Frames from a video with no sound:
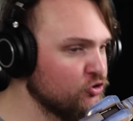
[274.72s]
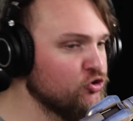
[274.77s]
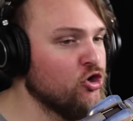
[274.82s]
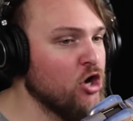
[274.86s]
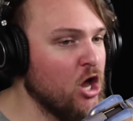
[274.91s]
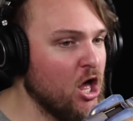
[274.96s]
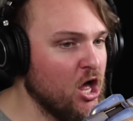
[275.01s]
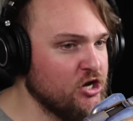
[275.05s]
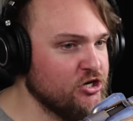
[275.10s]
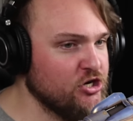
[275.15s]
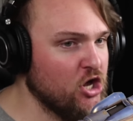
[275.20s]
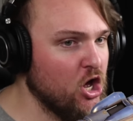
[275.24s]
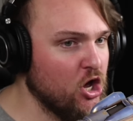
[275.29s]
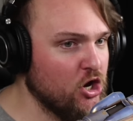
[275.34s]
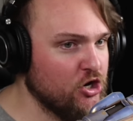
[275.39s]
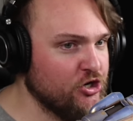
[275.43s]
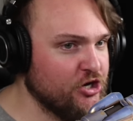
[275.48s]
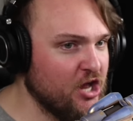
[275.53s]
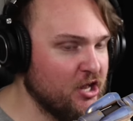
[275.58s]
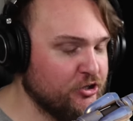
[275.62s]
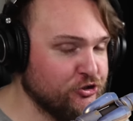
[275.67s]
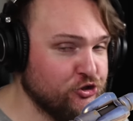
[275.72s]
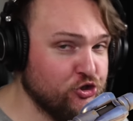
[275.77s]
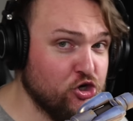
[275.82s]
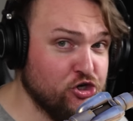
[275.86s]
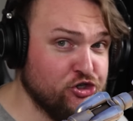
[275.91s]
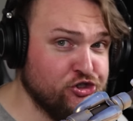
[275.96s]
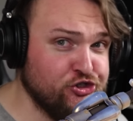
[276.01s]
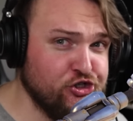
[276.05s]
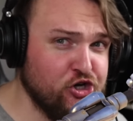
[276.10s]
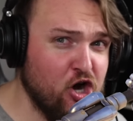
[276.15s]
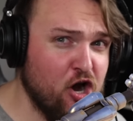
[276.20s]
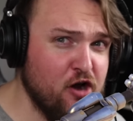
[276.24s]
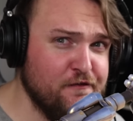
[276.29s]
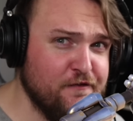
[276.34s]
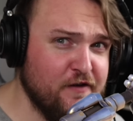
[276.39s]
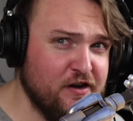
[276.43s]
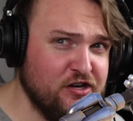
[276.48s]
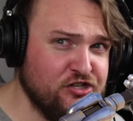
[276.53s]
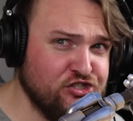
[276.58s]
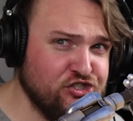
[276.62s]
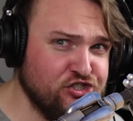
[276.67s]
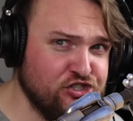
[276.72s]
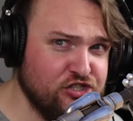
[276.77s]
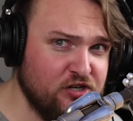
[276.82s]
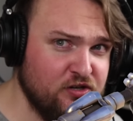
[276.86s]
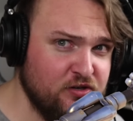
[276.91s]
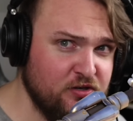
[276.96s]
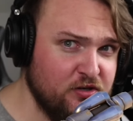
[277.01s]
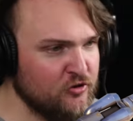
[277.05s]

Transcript: Reinhardt at your service!